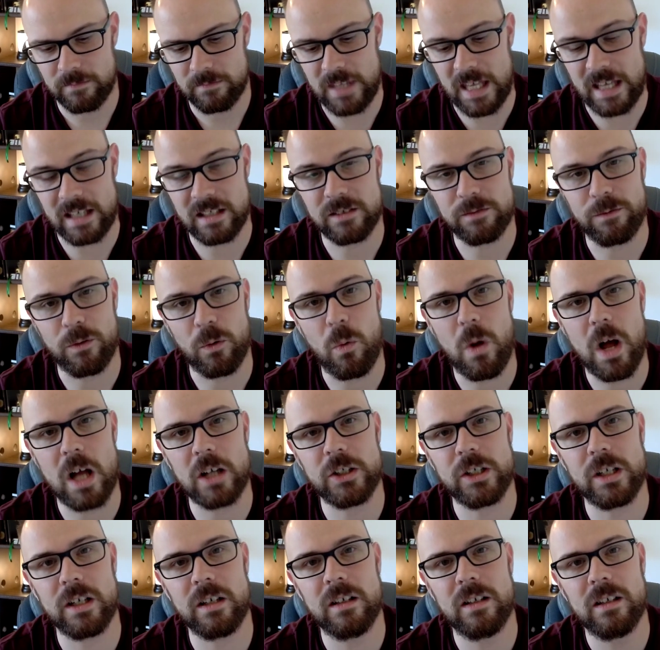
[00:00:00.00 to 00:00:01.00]
Thanks for
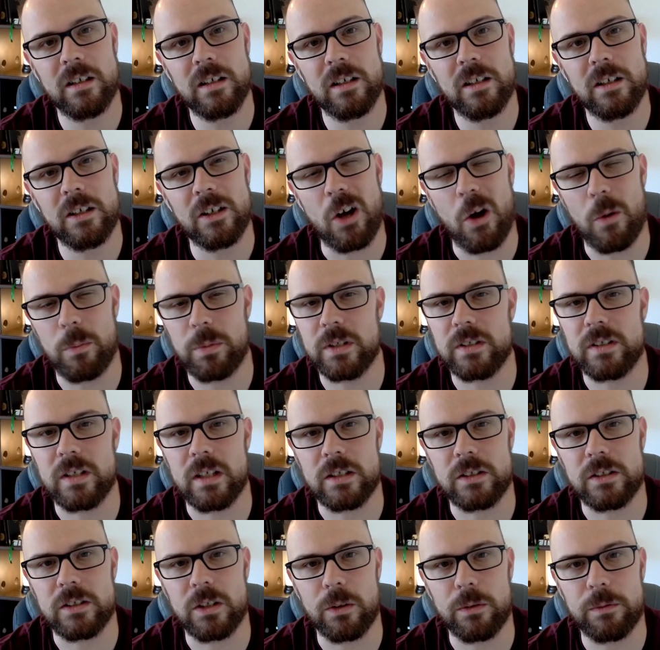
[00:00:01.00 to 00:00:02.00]
watching. Hope to
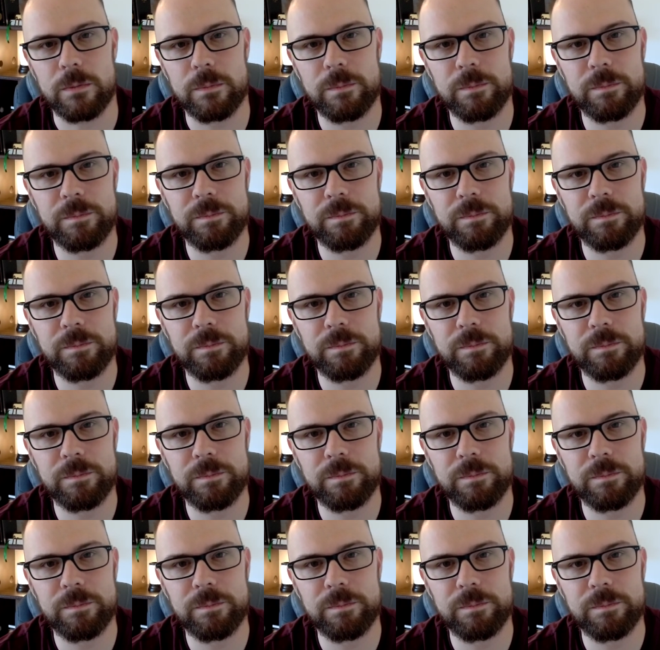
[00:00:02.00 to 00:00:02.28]
see you soon.